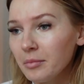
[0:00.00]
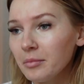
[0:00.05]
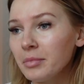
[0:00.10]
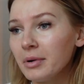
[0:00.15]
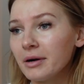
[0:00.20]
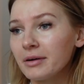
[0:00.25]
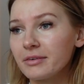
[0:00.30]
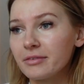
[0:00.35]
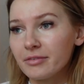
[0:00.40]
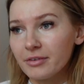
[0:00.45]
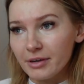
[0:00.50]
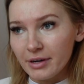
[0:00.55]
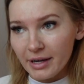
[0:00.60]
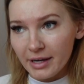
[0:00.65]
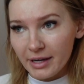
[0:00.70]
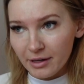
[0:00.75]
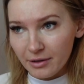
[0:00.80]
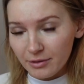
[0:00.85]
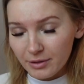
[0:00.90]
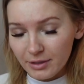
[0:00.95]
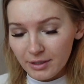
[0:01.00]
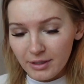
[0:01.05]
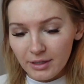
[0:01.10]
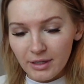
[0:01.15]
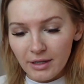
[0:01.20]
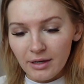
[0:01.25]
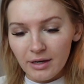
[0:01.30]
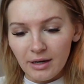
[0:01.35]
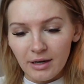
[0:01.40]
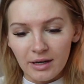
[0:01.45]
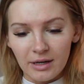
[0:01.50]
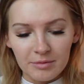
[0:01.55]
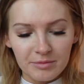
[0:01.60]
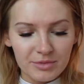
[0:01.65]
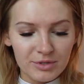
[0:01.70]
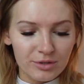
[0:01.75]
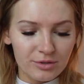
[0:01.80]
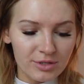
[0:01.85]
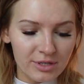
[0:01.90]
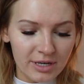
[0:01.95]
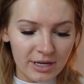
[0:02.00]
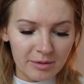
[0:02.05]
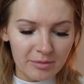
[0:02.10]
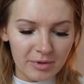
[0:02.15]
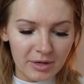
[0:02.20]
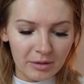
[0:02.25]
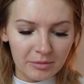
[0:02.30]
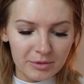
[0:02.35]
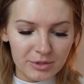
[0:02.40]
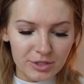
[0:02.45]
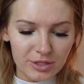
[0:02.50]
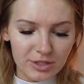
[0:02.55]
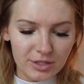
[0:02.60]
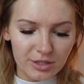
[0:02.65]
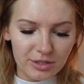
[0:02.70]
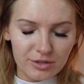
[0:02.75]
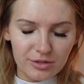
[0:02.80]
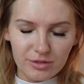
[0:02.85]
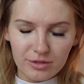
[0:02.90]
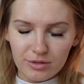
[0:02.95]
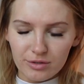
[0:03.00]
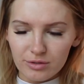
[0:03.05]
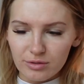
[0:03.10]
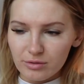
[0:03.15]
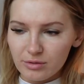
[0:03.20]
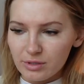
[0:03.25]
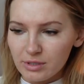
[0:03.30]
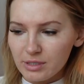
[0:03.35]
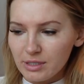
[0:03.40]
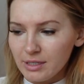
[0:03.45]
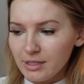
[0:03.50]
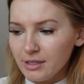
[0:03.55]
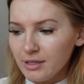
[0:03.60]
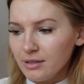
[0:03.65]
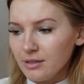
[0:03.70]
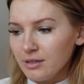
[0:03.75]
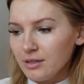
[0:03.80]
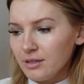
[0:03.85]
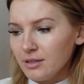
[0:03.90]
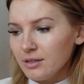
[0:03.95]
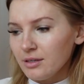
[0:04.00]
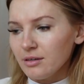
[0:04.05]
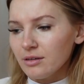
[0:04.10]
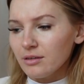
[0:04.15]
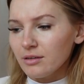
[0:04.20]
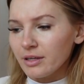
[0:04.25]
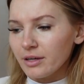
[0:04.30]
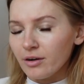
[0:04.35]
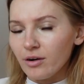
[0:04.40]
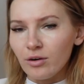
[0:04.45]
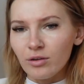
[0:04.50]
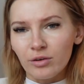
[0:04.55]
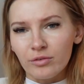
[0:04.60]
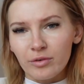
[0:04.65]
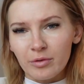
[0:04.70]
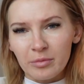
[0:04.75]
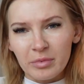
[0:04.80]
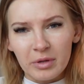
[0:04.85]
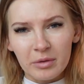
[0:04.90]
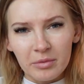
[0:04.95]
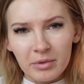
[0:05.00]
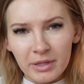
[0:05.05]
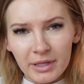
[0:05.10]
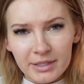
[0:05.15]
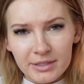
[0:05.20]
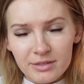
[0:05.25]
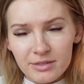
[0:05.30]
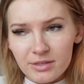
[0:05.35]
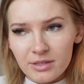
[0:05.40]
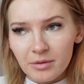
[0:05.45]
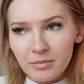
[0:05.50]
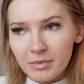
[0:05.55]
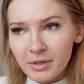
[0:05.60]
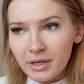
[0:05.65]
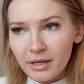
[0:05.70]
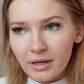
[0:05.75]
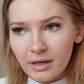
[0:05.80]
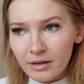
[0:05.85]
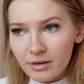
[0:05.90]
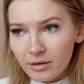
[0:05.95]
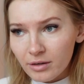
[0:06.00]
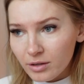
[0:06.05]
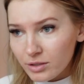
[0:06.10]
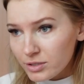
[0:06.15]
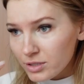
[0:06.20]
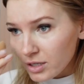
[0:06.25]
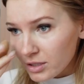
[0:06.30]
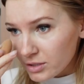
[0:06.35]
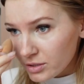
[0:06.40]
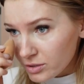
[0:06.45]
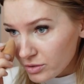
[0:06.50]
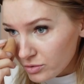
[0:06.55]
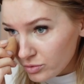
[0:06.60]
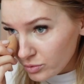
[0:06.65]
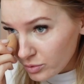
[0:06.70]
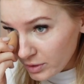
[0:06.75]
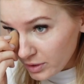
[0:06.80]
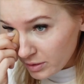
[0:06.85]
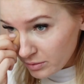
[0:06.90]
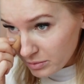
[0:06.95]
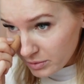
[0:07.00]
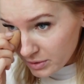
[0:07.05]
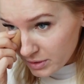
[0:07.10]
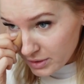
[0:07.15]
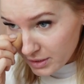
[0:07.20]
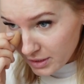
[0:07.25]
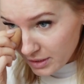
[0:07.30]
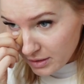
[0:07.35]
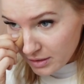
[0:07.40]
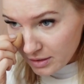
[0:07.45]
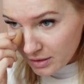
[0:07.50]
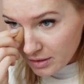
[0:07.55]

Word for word: but for now, um, so today I'm probably just gonna do like all over baby lights or something. I don't know, I'll talk to Julie and we'll see.